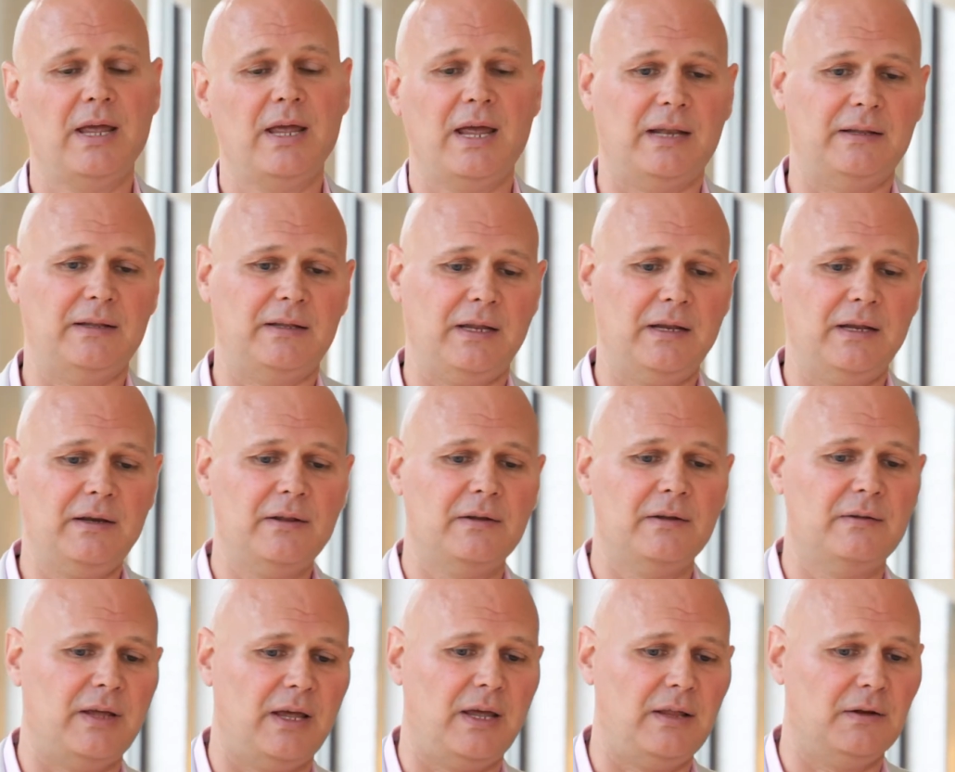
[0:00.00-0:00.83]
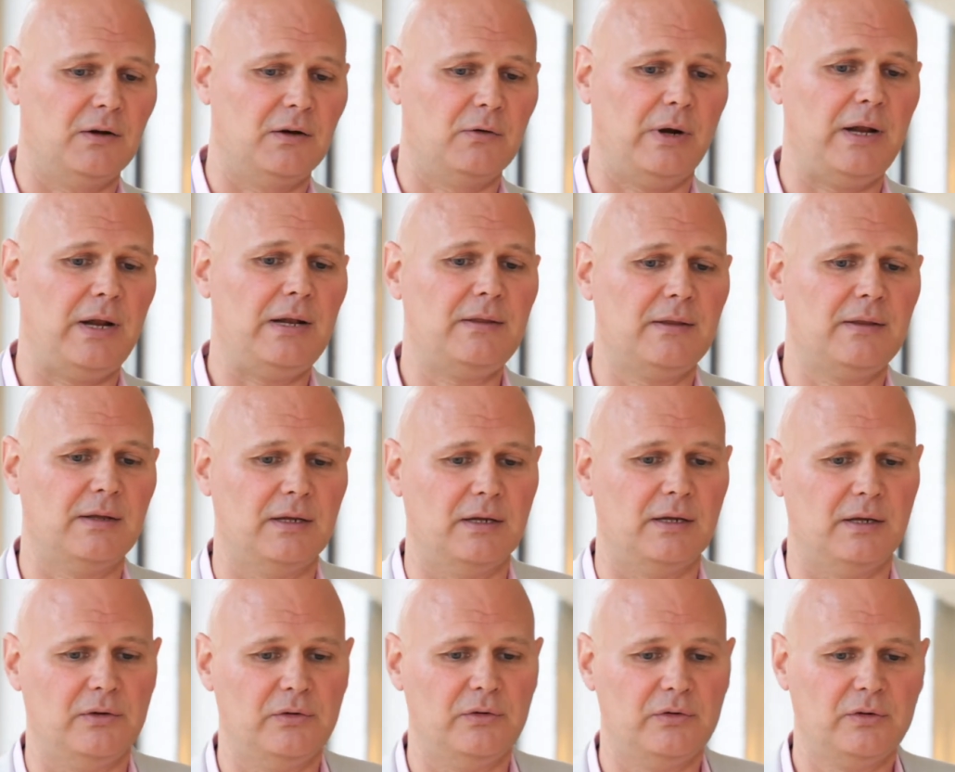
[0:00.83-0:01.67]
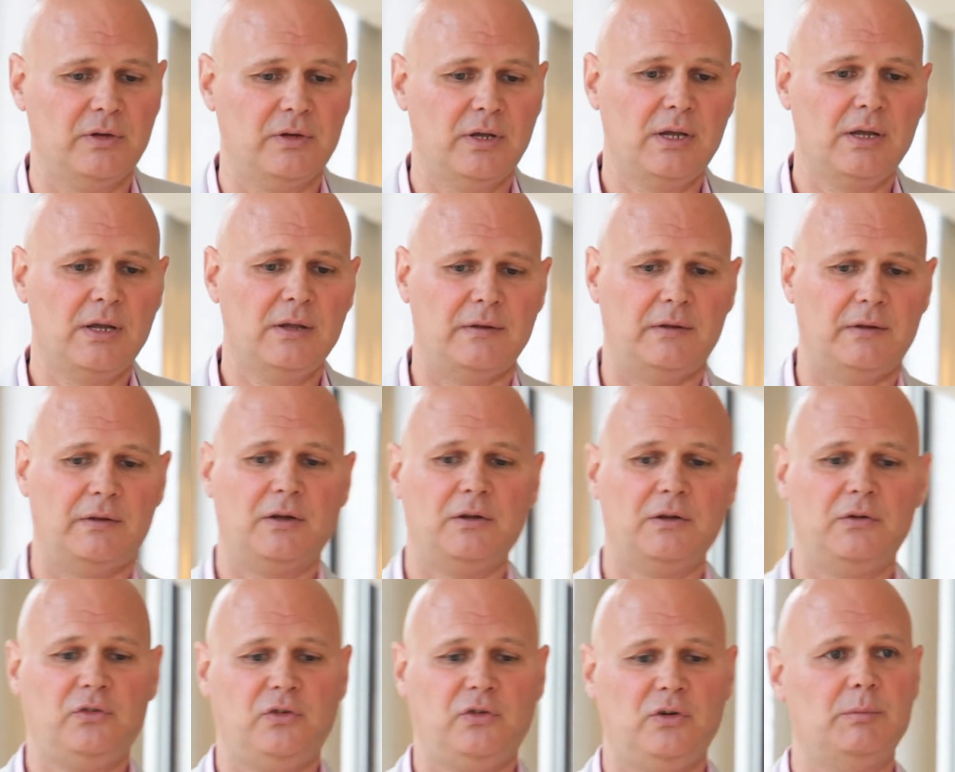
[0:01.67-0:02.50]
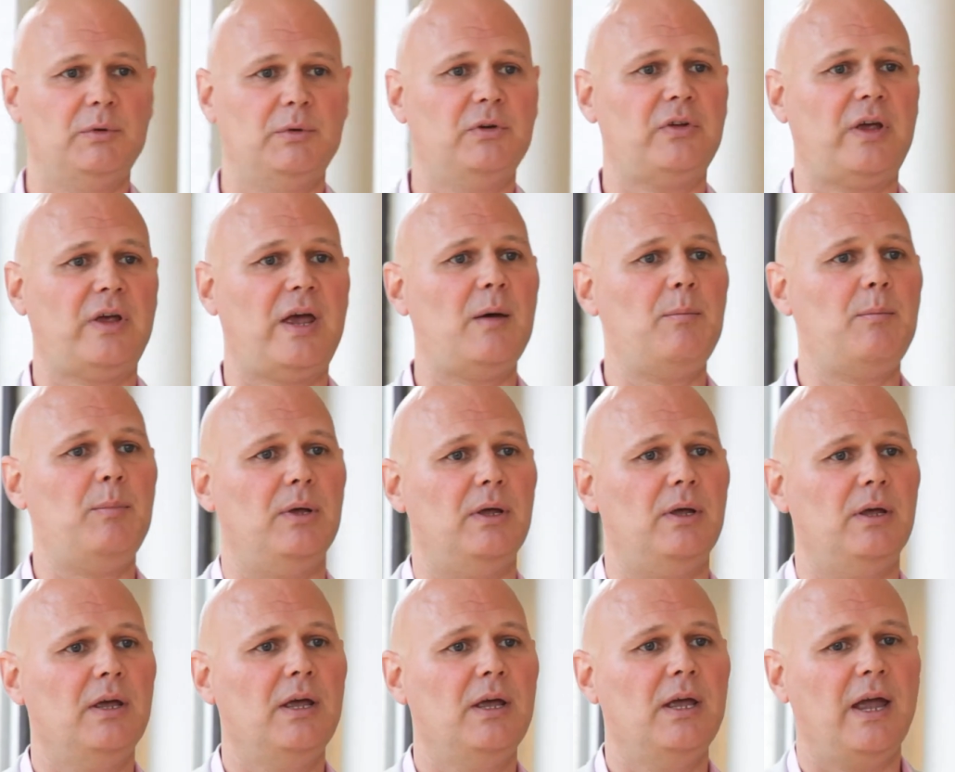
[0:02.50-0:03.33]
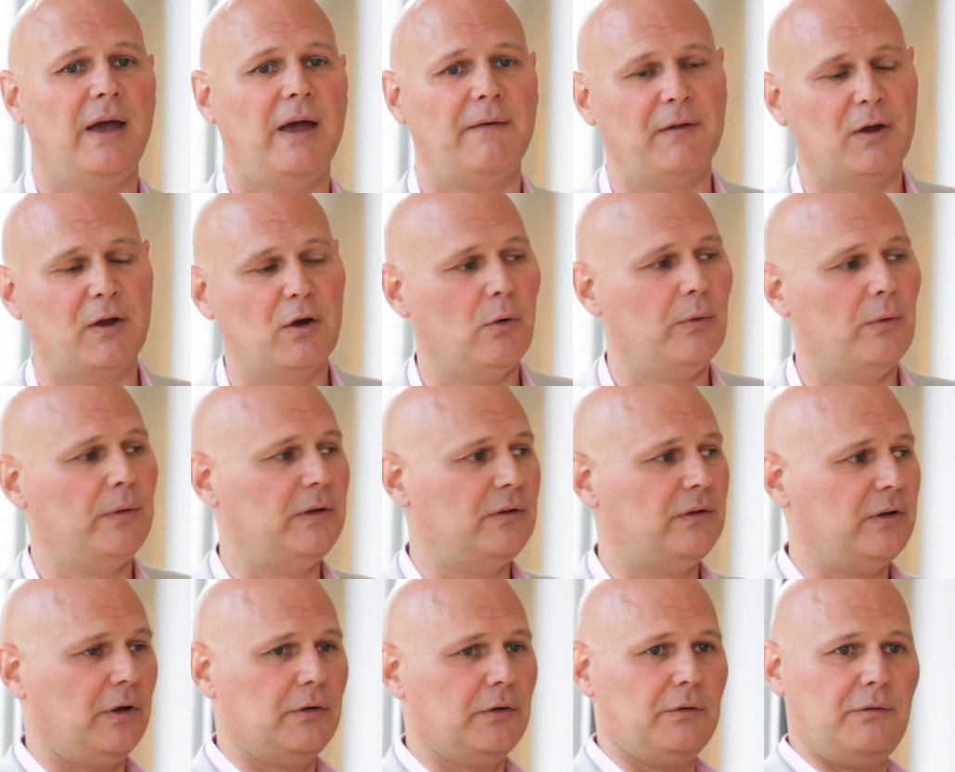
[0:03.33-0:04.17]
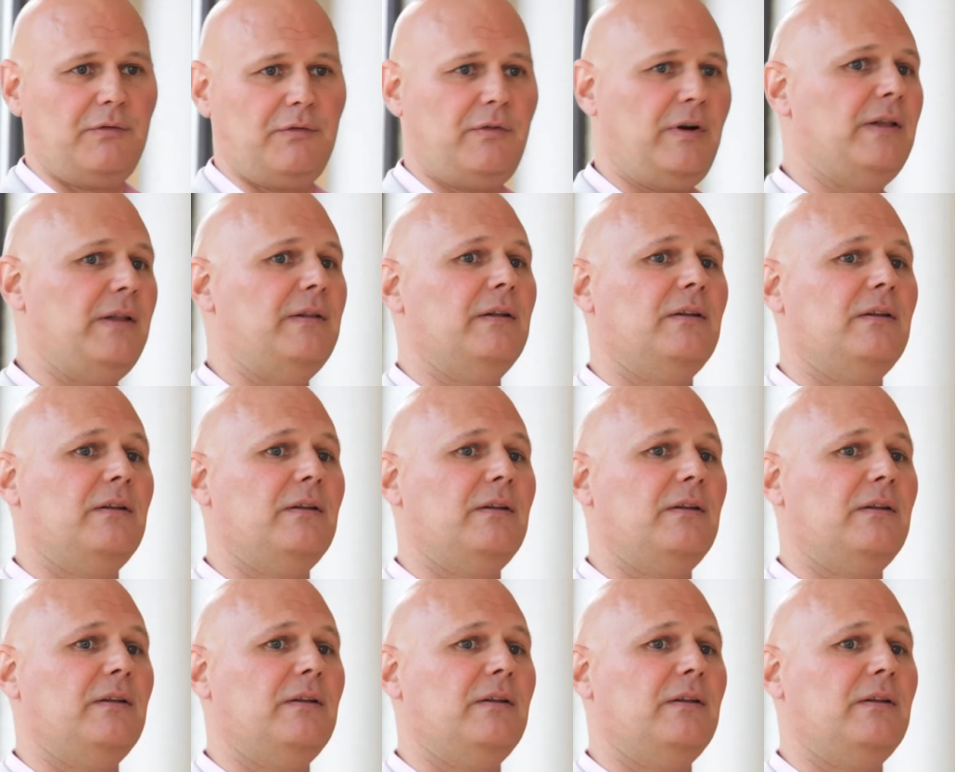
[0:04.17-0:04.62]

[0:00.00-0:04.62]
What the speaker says: And at the end of the day, the great thing is that the consumer's happy, and they go and they tell their friend that